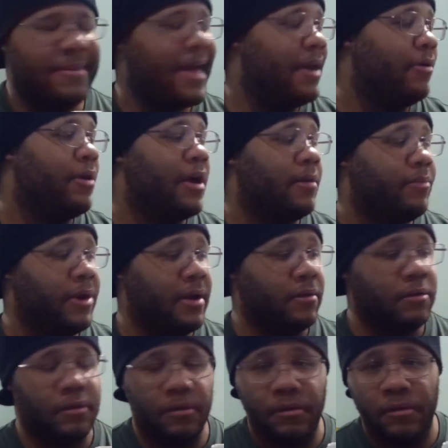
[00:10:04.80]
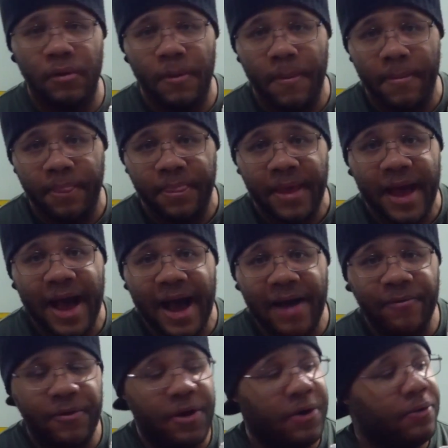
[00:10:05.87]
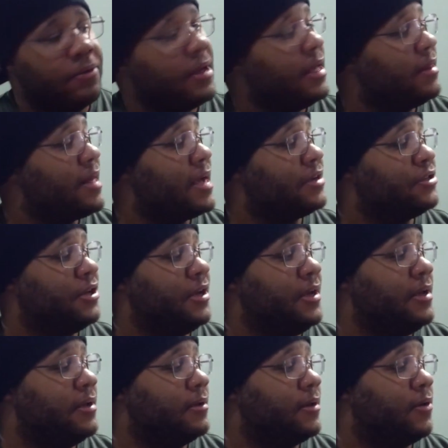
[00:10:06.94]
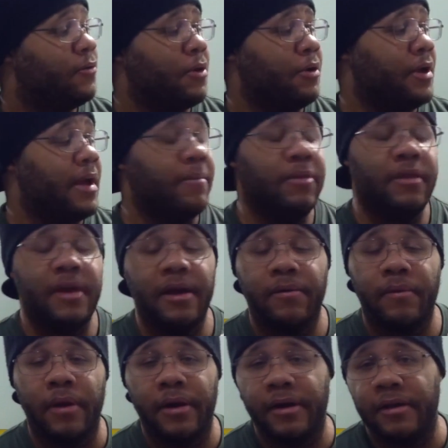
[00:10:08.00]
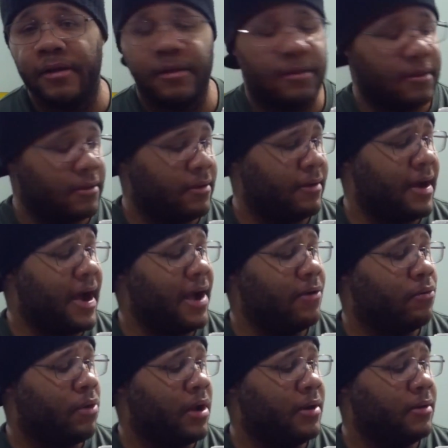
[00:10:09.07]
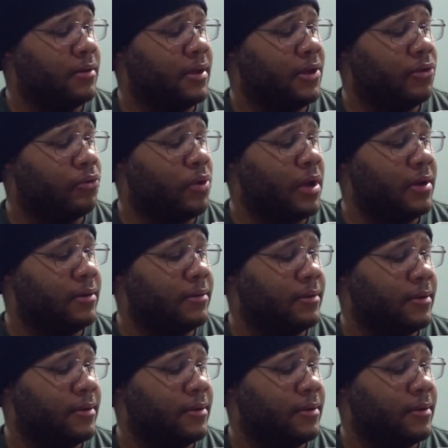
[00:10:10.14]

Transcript: I don't know how to pronounce this. Iron is actually Ironic. I'm gonna say Ironic because that's Irwan.